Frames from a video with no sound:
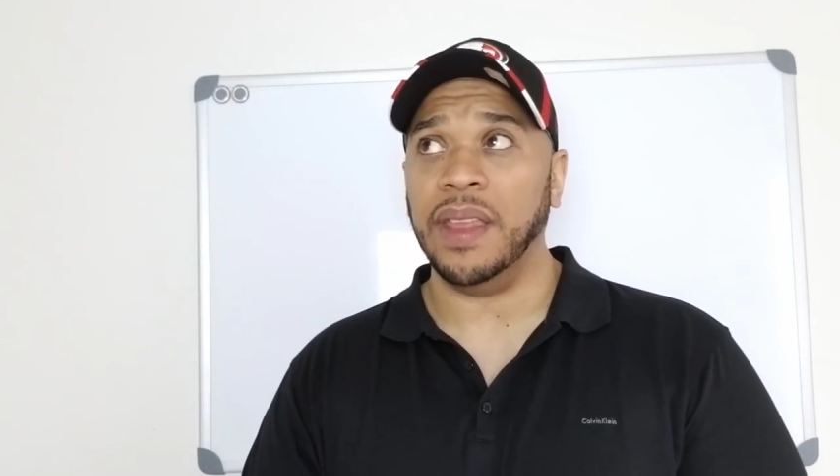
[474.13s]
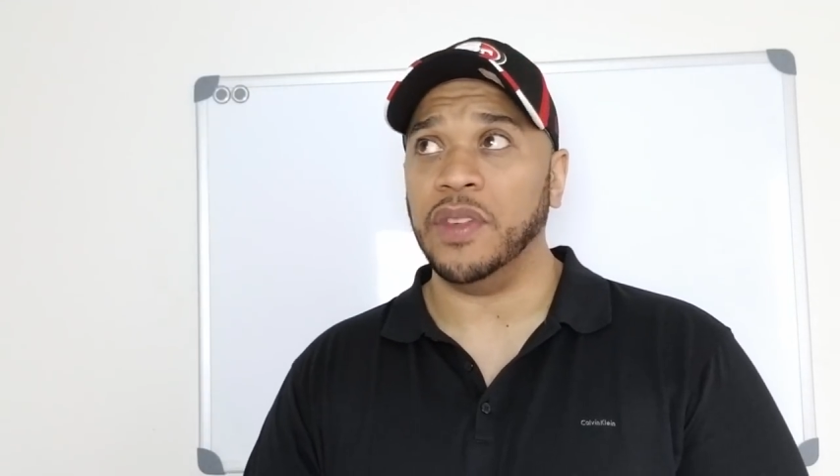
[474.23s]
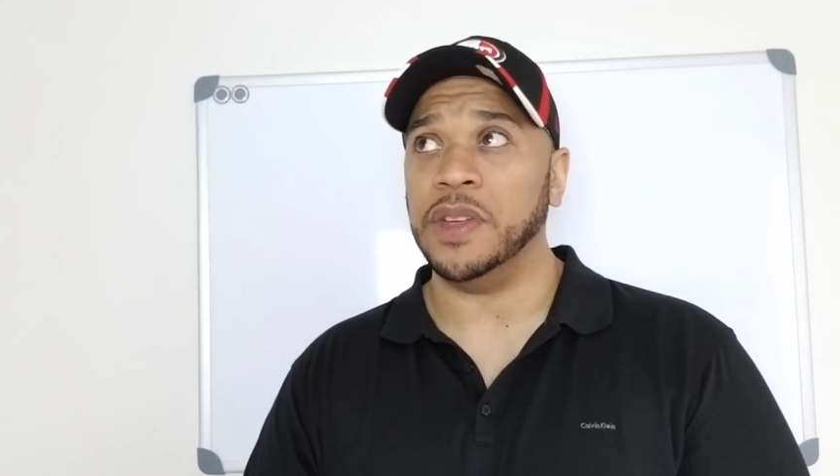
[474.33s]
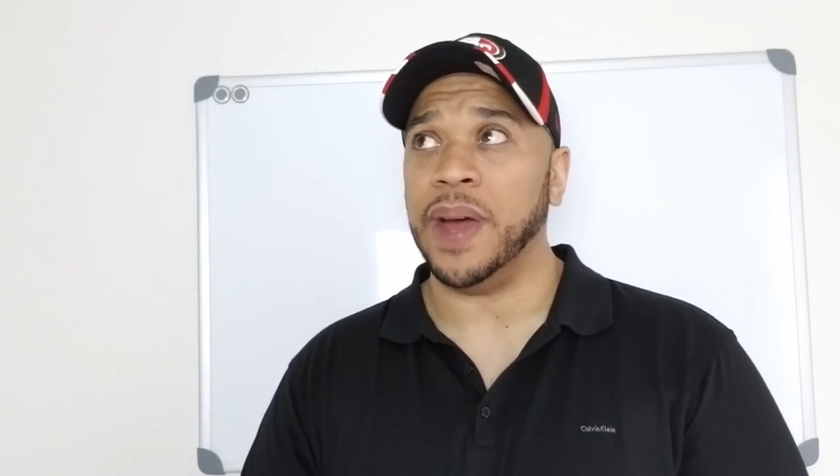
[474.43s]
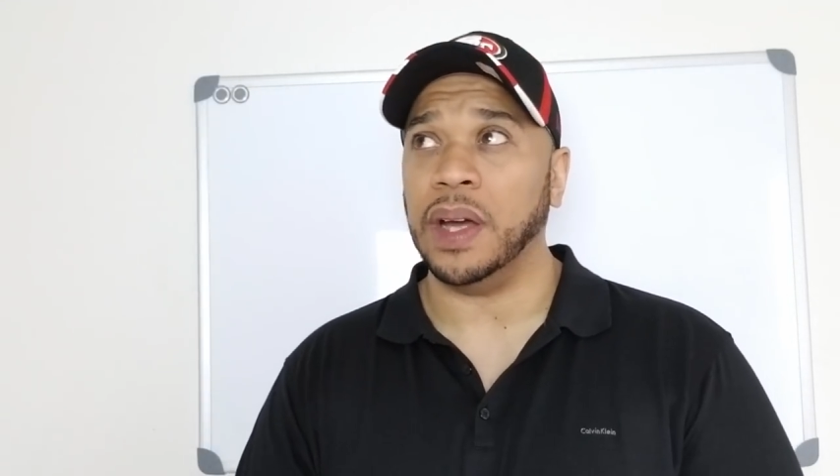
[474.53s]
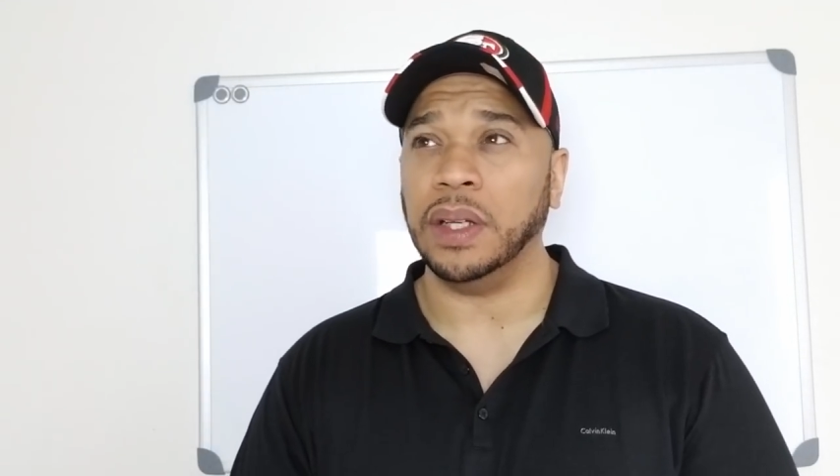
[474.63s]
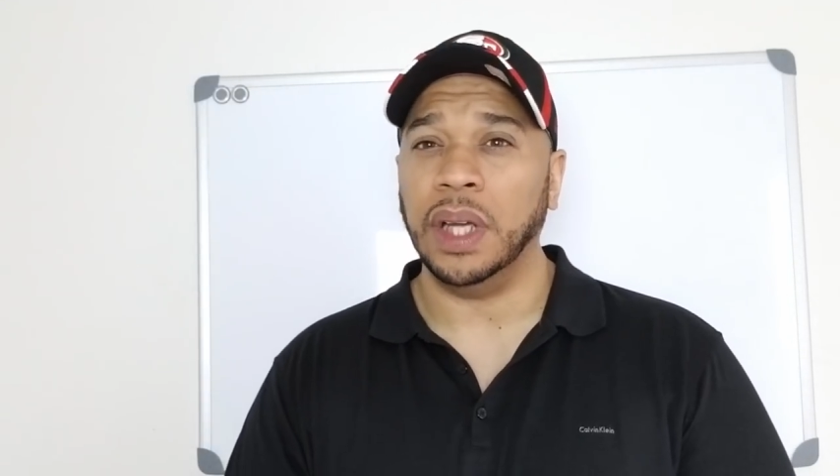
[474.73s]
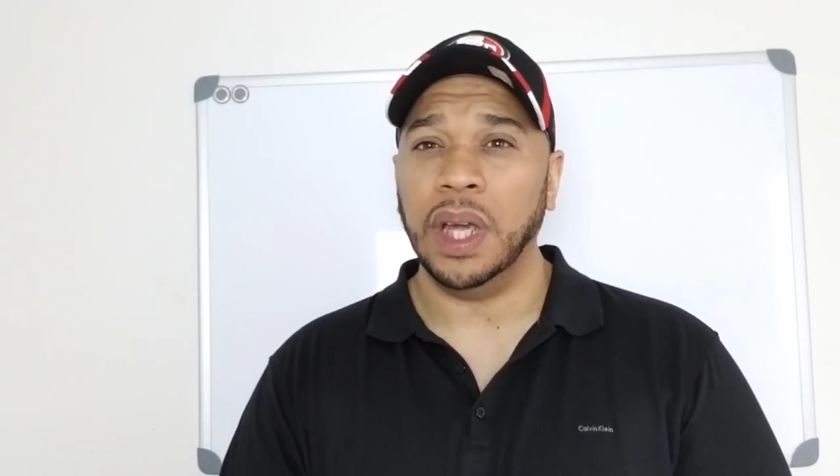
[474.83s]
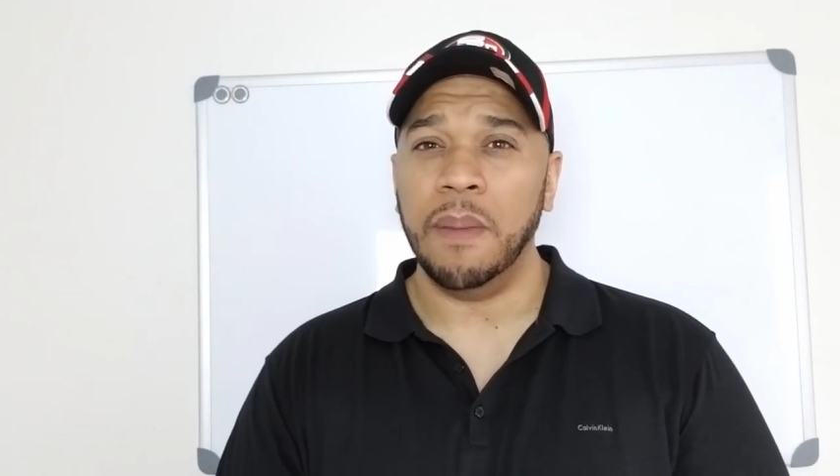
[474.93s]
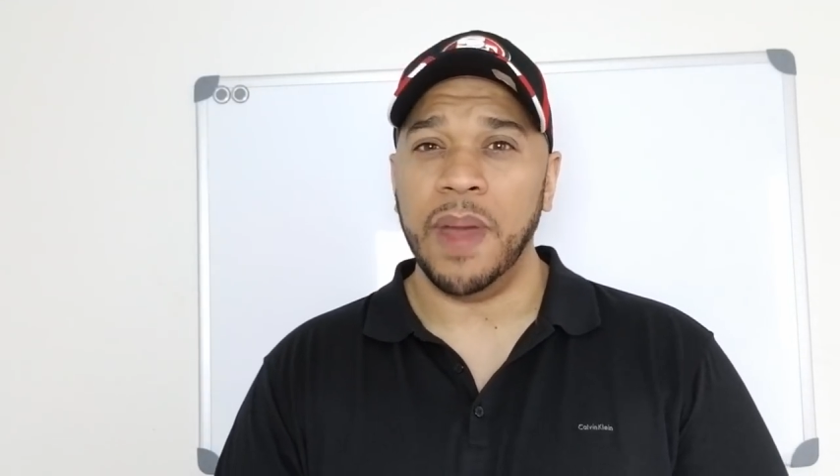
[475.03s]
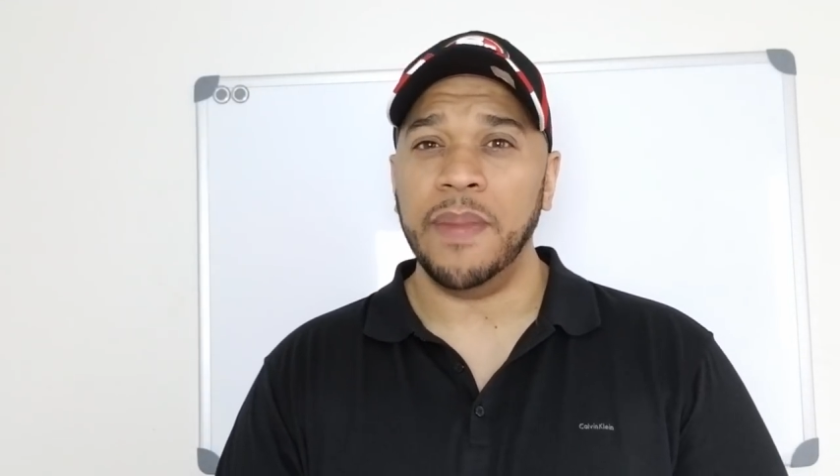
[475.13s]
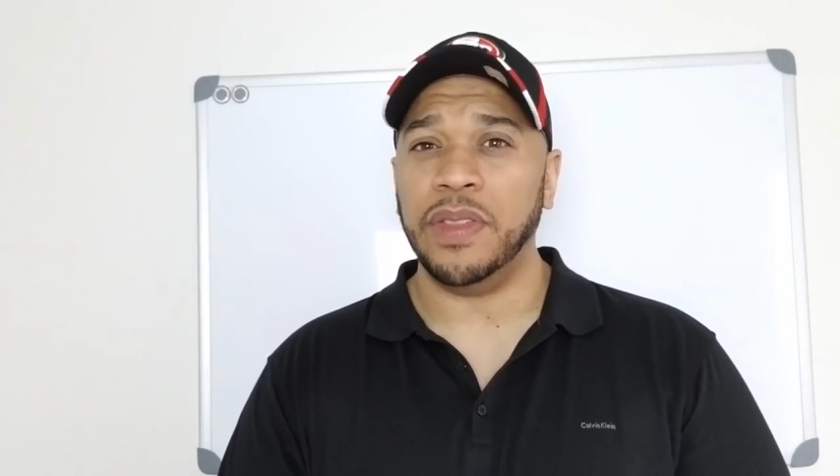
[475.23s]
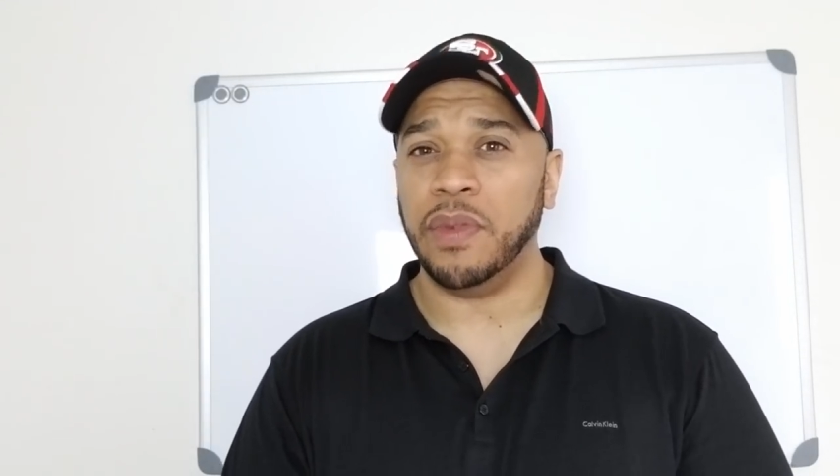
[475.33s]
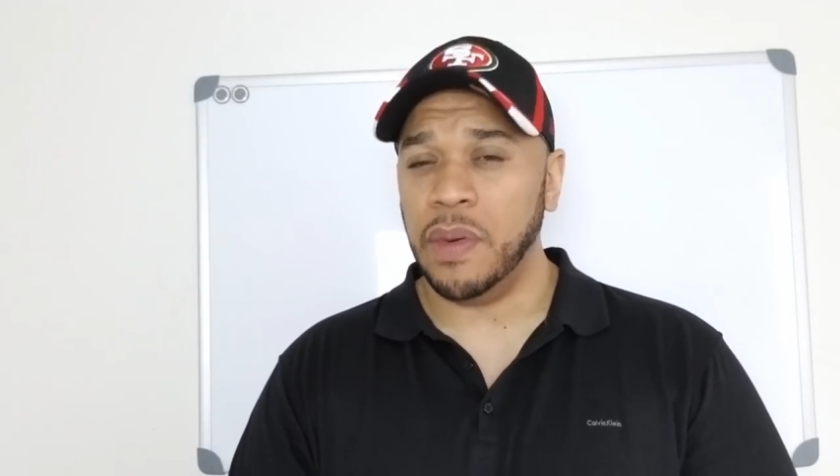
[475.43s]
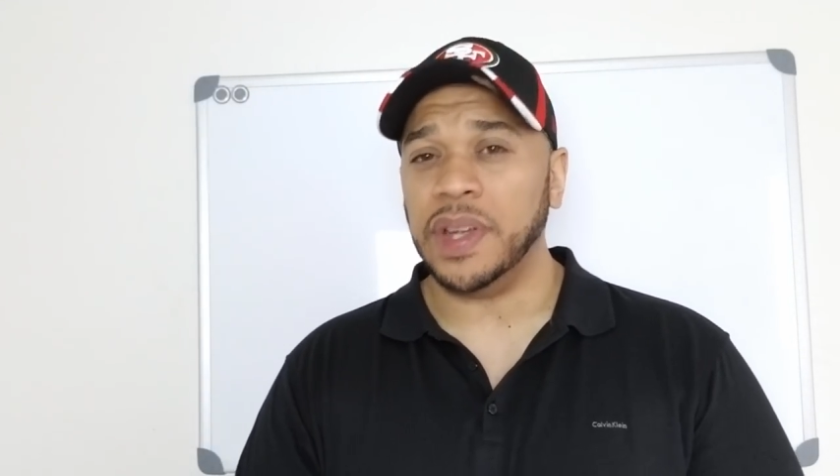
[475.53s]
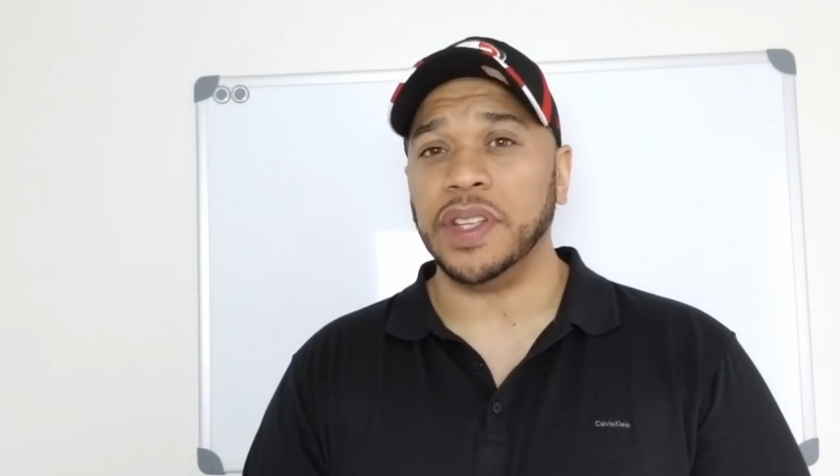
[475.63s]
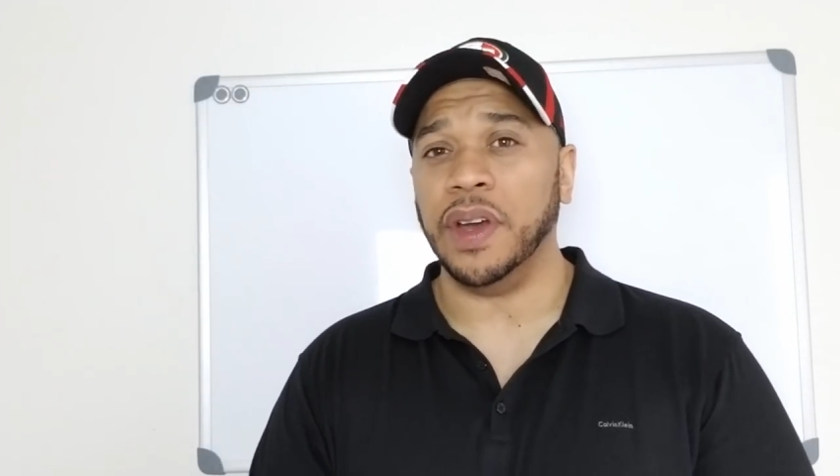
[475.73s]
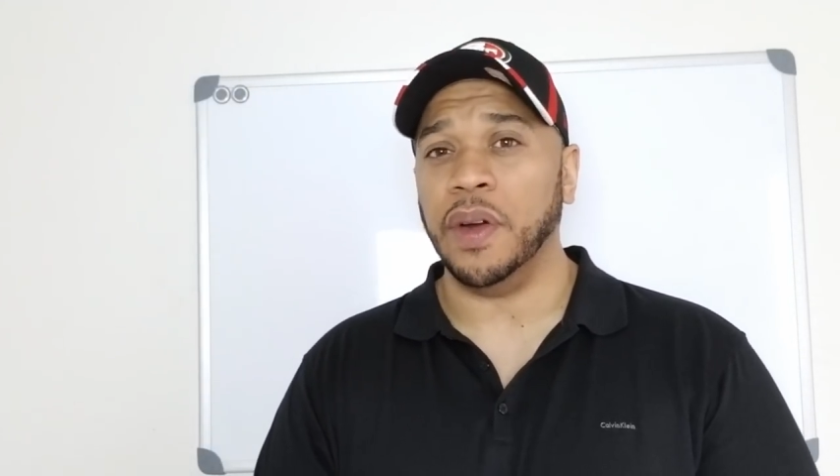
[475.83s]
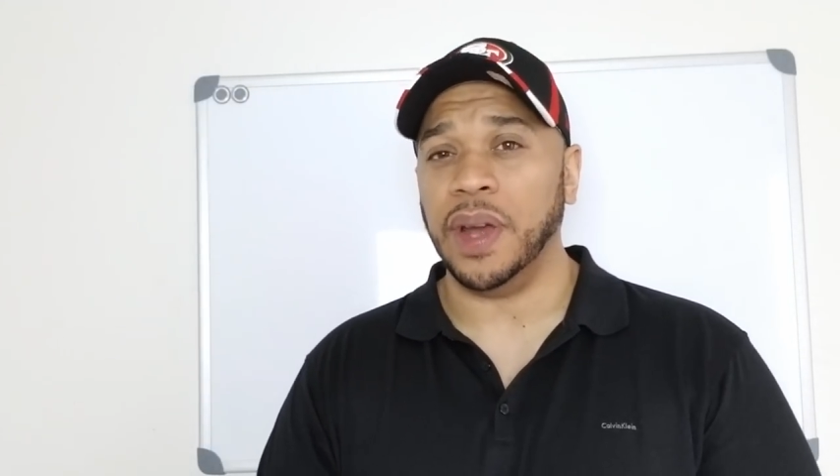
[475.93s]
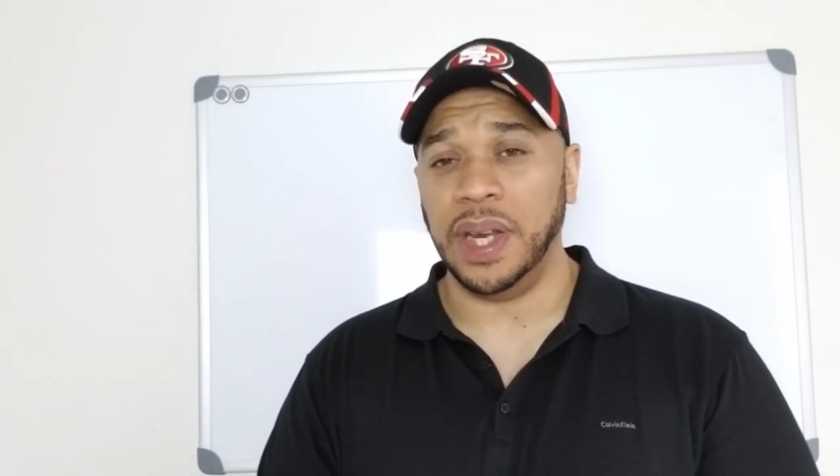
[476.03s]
and that was about maybe three weeks ago.